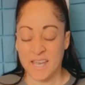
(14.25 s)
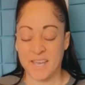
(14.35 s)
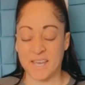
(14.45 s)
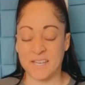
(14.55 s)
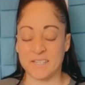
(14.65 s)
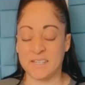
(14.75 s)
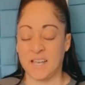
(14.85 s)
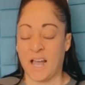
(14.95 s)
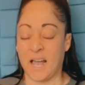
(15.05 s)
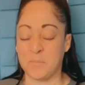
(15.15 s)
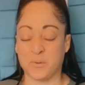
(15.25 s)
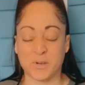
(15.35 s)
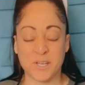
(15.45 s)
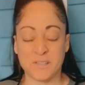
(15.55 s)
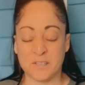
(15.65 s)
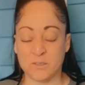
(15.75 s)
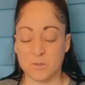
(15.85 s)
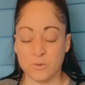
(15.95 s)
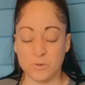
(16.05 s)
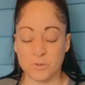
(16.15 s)
And I pray that
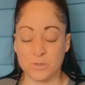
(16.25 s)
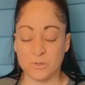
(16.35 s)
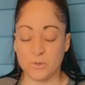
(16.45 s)
those